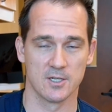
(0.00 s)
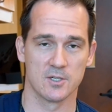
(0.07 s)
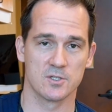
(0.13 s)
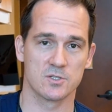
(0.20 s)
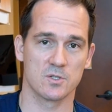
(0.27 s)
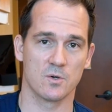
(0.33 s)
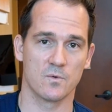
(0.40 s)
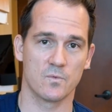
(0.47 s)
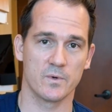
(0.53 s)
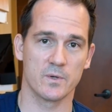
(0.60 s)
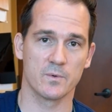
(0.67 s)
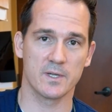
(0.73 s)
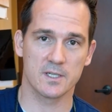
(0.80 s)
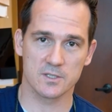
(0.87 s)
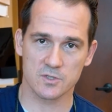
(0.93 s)
So if we
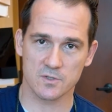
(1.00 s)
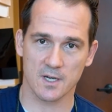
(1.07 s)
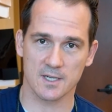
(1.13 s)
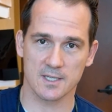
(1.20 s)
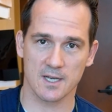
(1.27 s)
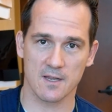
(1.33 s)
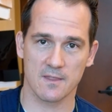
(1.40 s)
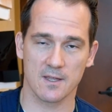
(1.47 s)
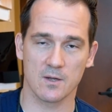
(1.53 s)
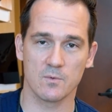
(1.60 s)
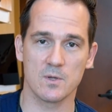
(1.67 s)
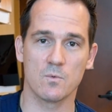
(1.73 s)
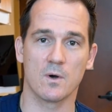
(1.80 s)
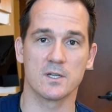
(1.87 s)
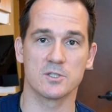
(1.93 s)
reconstruct anything, we
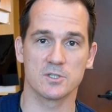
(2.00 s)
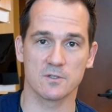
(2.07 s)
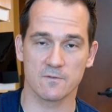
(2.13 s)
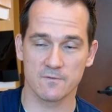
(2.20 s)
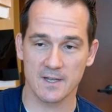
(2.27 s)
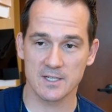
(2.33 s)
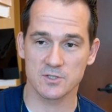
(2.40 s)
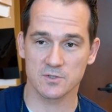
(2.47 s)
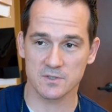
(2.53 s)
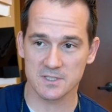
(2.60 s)
want your facial